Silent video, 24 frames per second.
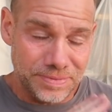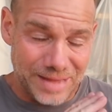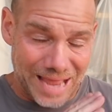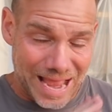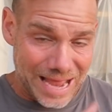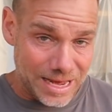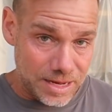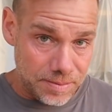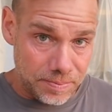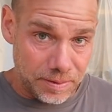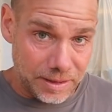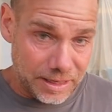
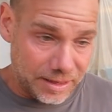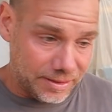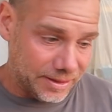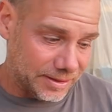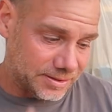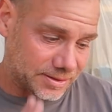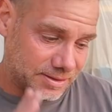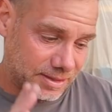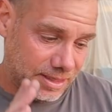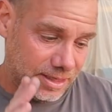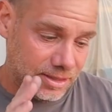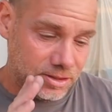anybody
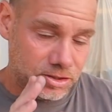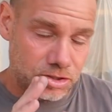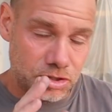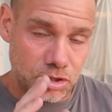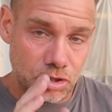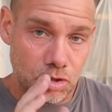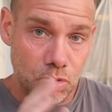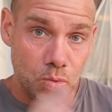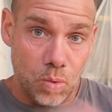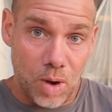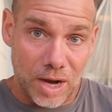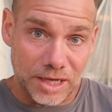that's
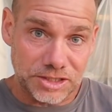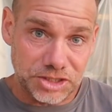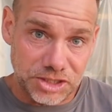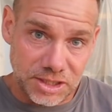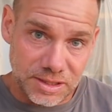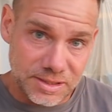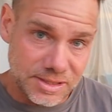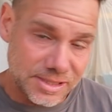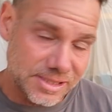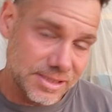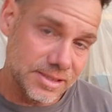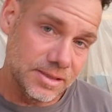into
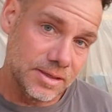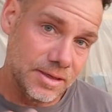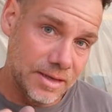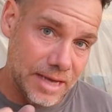watches,